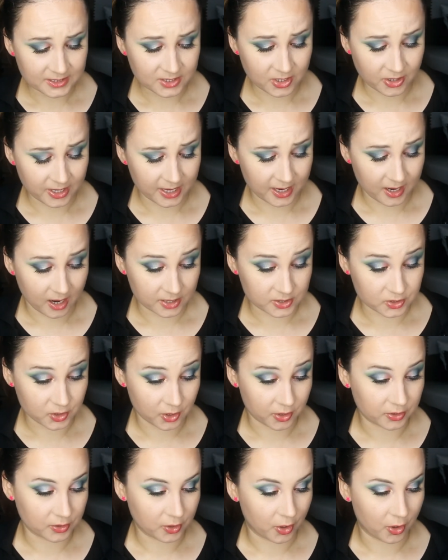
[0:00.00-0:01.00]
So yeah, I
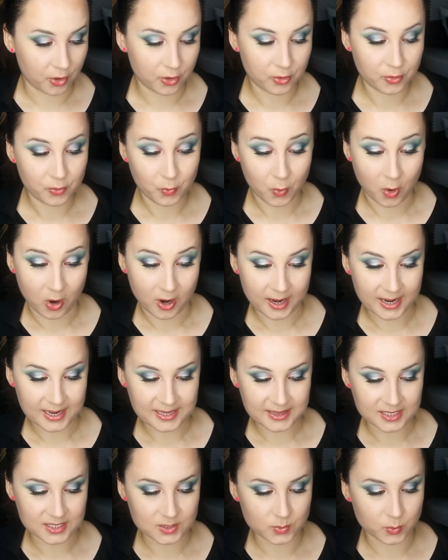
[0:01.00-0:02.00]
don't know why
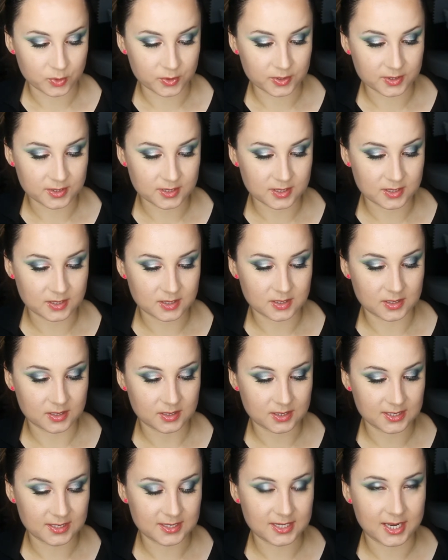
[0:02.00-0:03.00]
this was
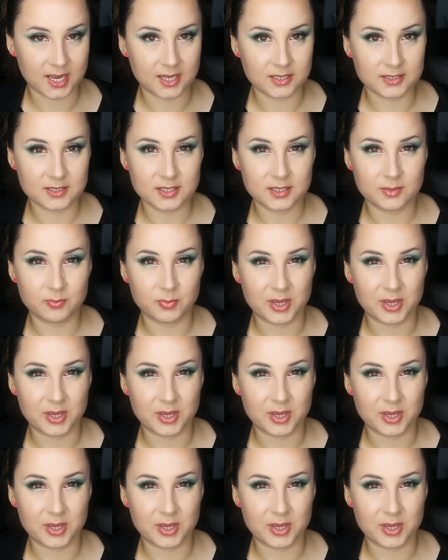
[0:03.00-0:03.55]
discounted,